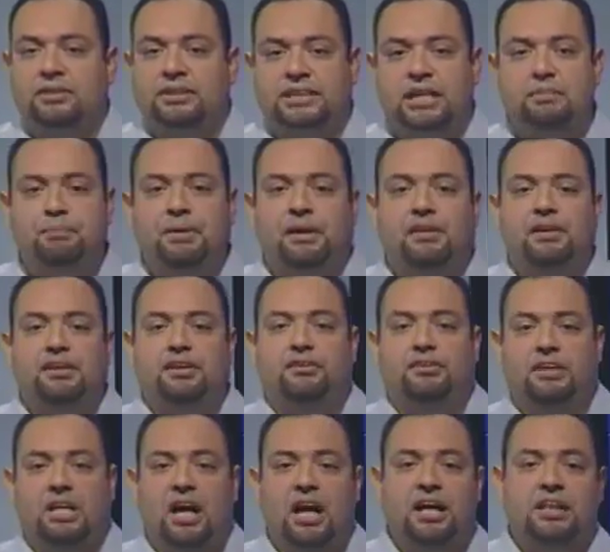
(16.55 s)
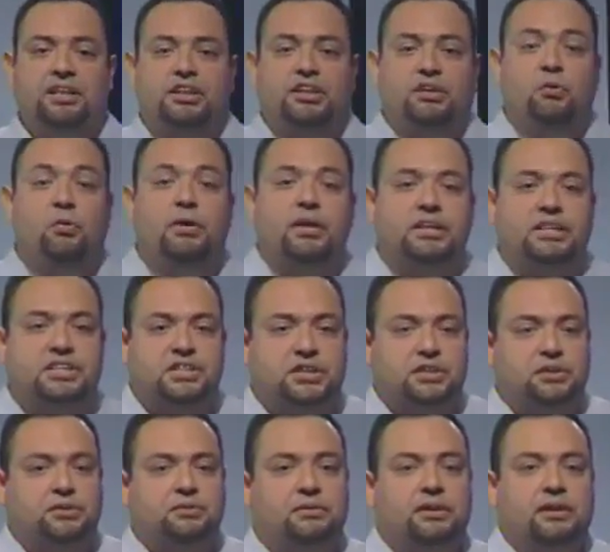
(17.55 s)
typically you're not going
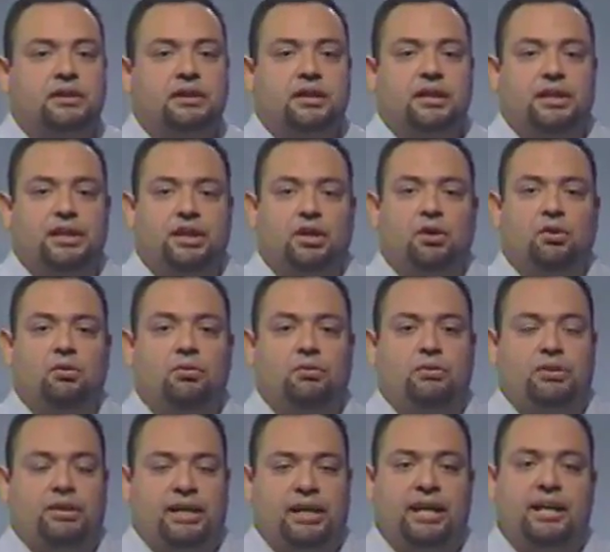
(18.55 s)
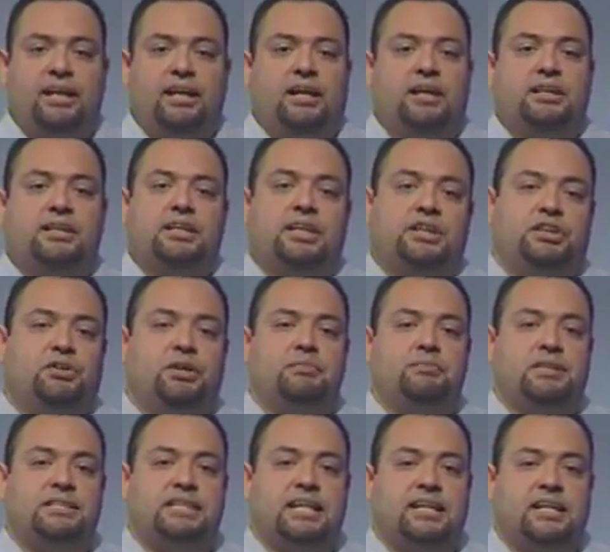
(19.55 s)
to, get a
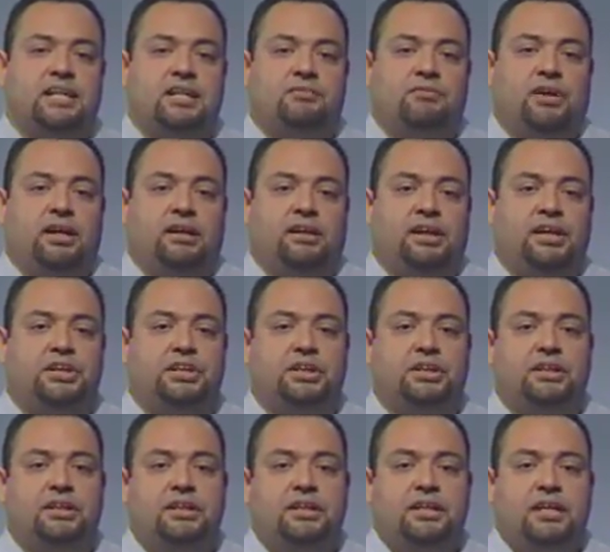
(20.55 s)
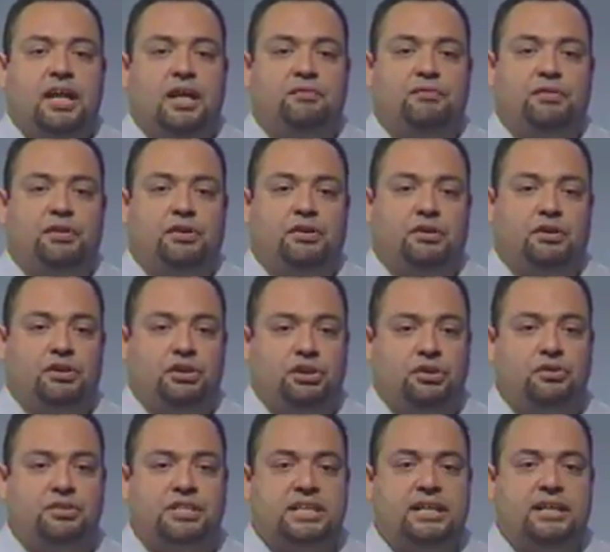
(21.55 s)
treatment technique violation if you're
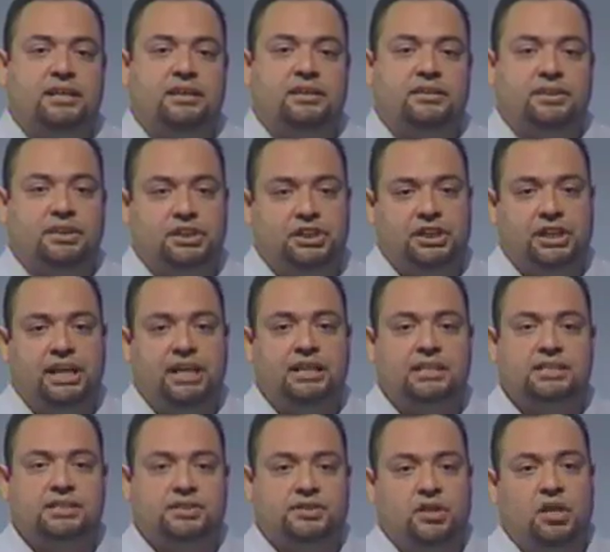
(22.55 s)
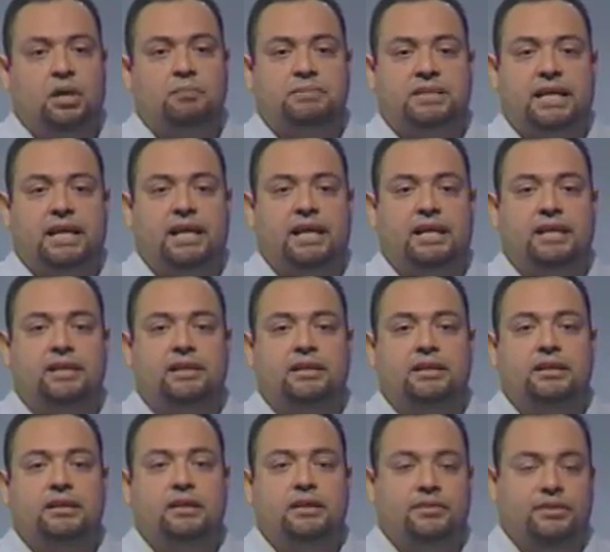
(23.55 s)
using the sheet to obtain
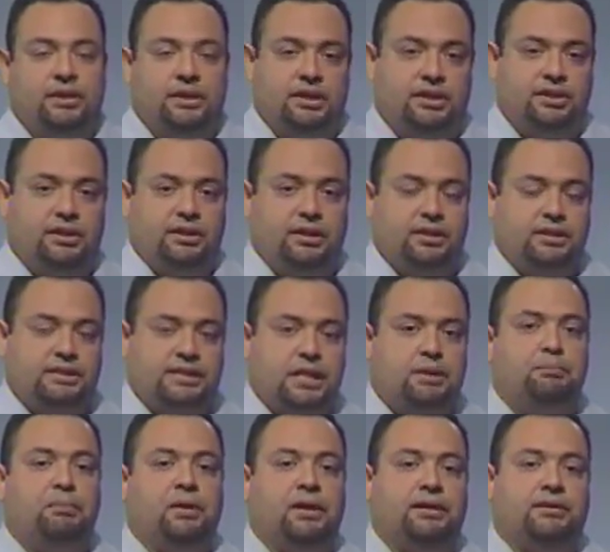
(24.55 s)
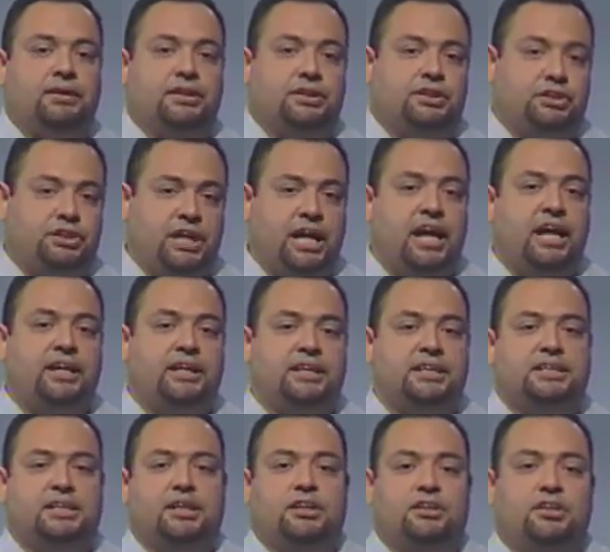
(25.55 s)
the template that Jack
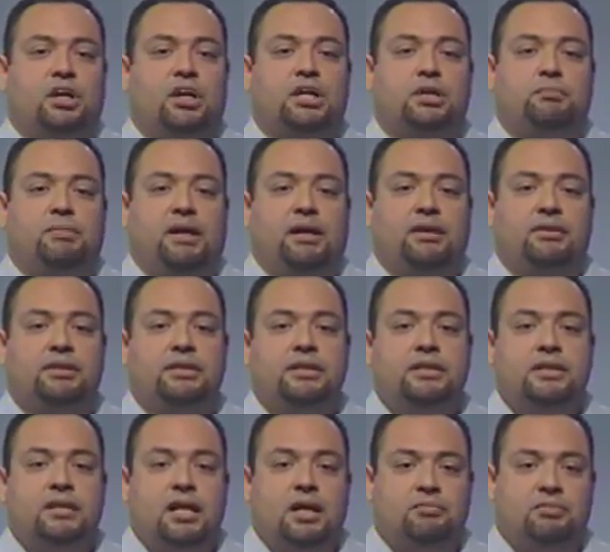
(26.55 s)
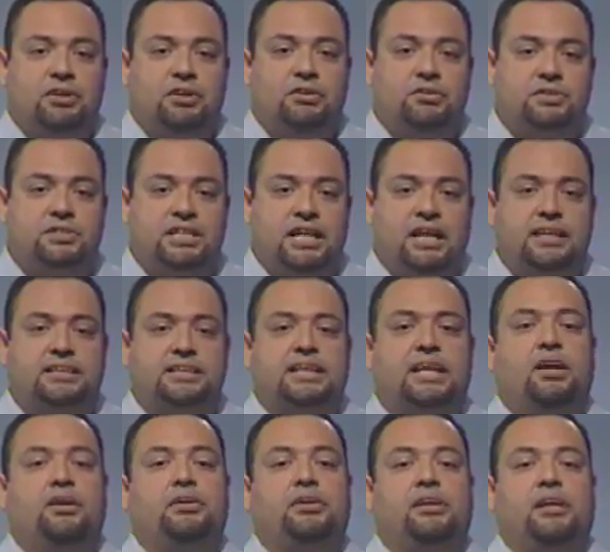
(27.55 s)
is going to talk about. If you use that to
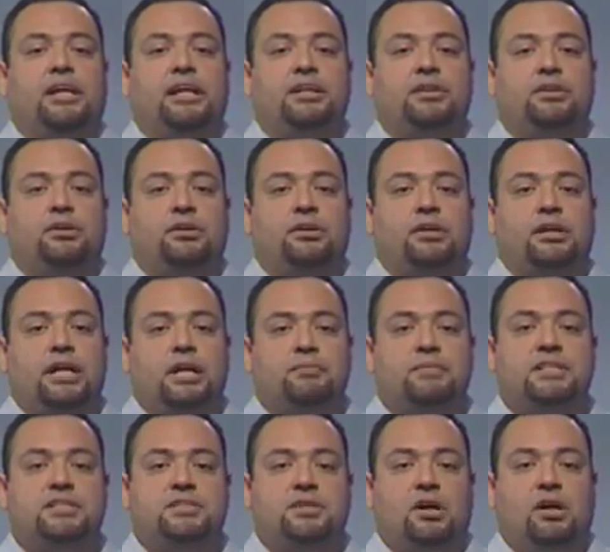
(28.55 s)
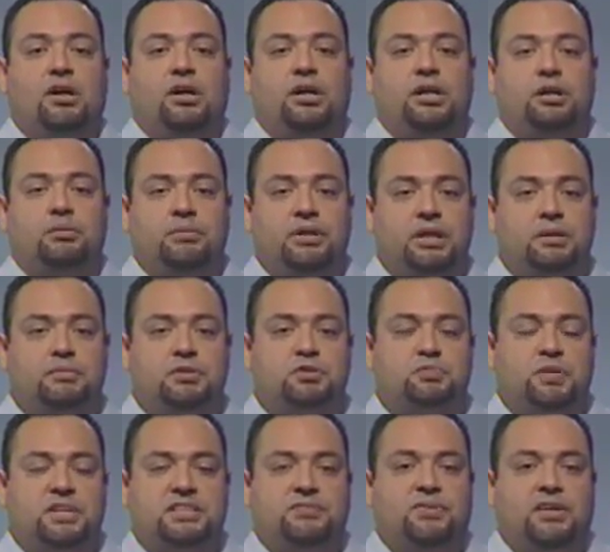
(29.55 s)
calculate your MSR, your minimum
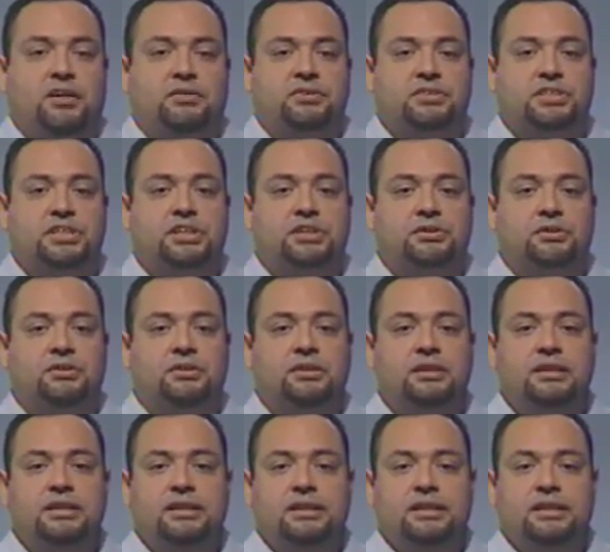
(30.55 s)
specified residual,